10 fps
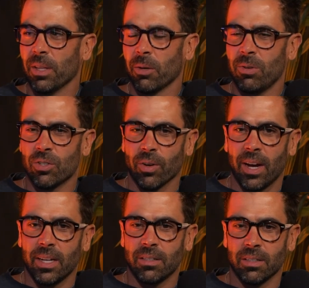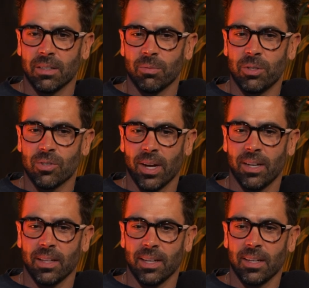but like we try to
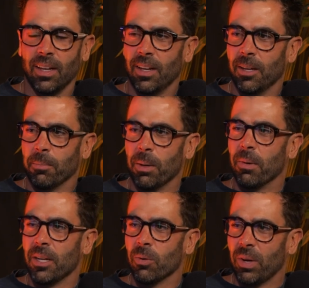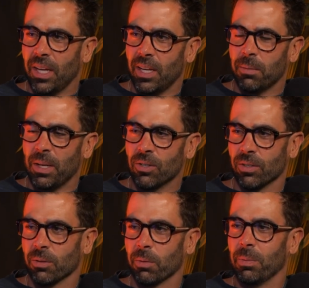like put money away and make
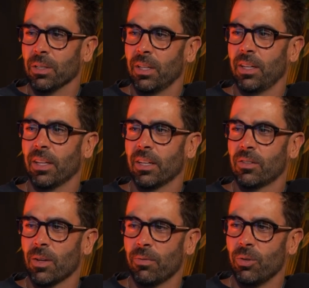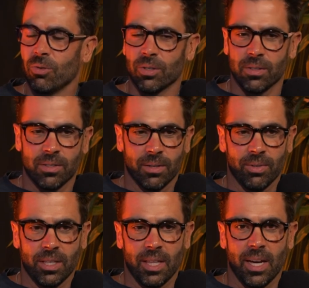sure that we're building like a future and
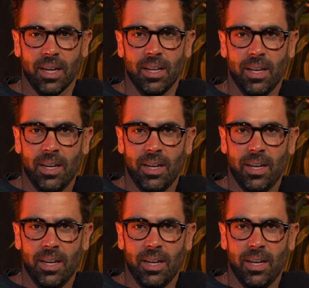stuff like that.